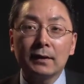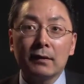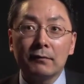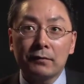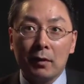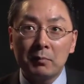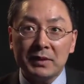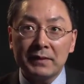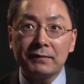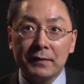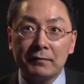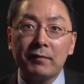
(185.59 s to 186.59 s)
you know, from
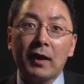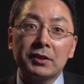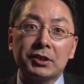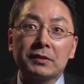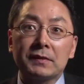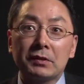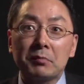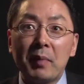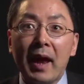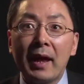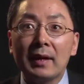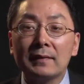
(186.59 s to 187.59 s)
different functional
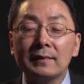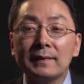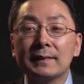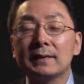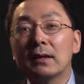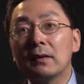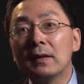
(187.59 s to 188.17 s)
domains.